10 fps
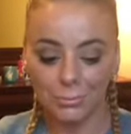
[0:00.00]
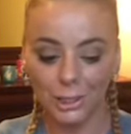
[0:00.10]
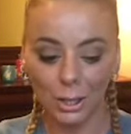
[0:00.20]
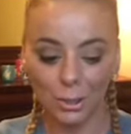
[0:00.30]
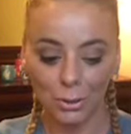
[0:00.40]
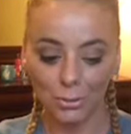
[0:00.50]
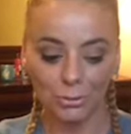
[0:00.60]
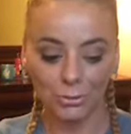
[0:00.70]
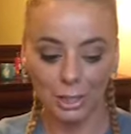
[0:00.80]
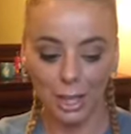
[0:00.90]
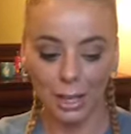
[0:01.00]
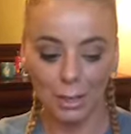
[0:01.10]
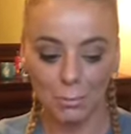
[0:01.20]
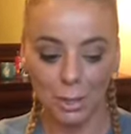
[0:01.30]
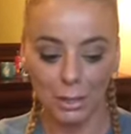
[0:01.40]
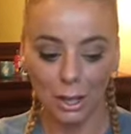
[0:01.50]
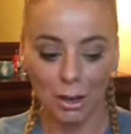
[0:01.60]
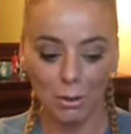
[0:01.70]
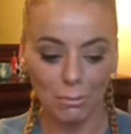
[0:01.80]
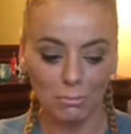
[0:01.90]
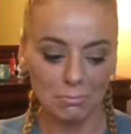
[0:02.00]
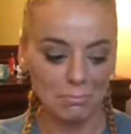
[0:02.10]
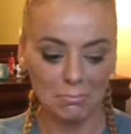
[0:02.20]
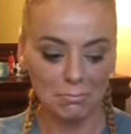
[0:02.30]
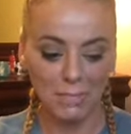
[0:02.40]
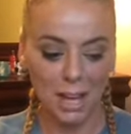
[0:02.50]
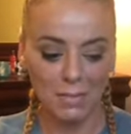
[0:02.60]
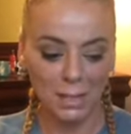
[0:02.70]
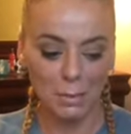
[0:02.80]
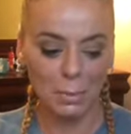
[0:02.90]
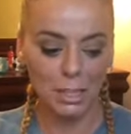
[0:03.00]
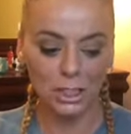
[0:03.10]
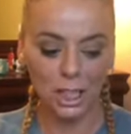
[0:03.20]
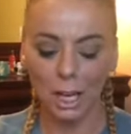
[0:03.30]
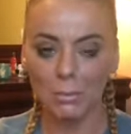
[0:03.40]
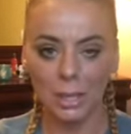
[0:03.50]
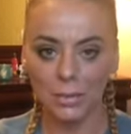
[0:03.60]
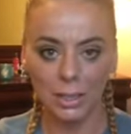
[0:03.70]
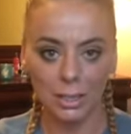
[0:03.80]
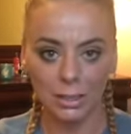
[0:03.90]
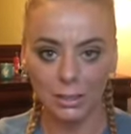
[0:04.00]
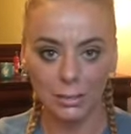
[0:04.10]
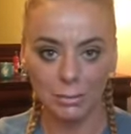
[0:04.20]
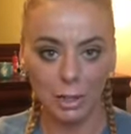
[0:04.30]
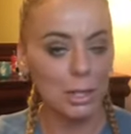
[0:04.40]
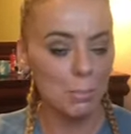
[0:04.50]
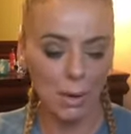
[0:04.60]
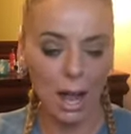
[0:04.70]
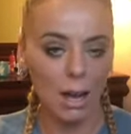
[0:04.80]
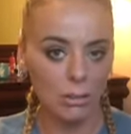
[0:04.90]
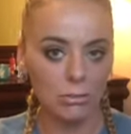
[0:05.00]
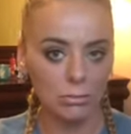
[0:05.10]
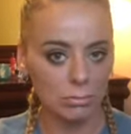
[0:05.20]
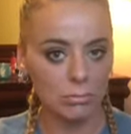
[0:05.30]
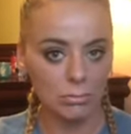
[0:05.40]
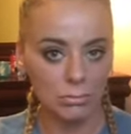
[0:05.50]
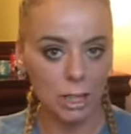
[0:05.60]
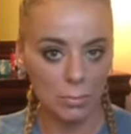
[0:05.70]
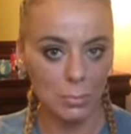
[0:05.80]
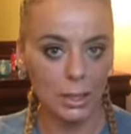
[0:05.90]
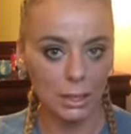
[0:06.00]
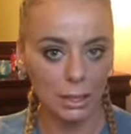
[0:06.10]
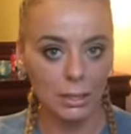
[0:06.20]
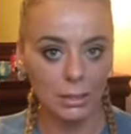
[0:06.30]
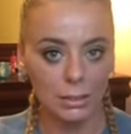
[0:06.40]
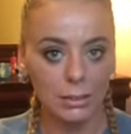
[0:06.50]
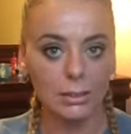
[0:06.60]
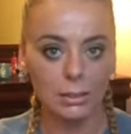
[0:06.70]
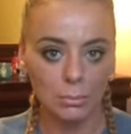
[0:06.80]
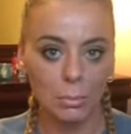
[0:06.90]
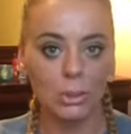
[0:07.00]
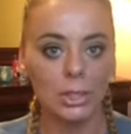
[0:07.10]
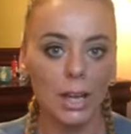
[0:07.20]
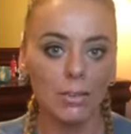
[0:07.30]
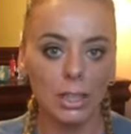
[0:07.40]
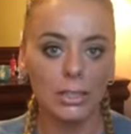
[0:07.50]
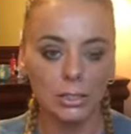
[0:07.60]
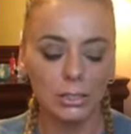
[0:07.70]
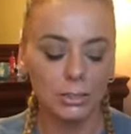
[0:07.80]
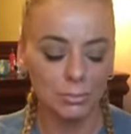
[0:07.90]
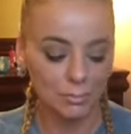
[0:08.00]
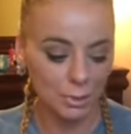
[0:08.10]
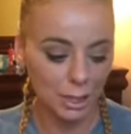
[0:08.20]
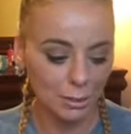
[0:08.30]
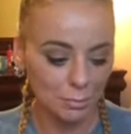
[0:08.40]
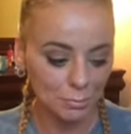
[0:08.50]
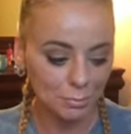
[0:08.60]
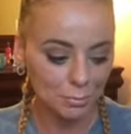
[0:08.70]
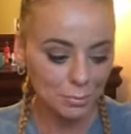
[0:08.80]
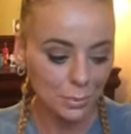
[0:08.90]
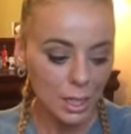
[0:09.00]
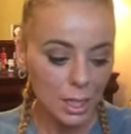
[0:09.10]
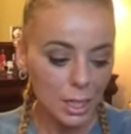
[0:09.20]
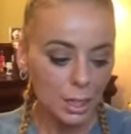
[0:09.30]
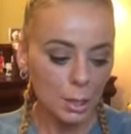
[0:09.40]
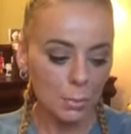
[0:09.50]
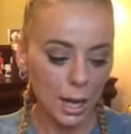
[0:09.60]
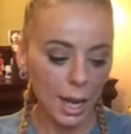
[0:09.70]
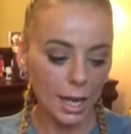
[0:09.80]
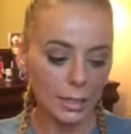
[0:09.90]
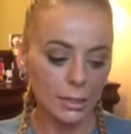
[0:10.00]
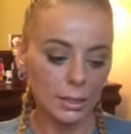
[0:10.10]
So yeah, but no, I've never been ashamed of it. Very proud of being multiracial. Yeah. Number 8,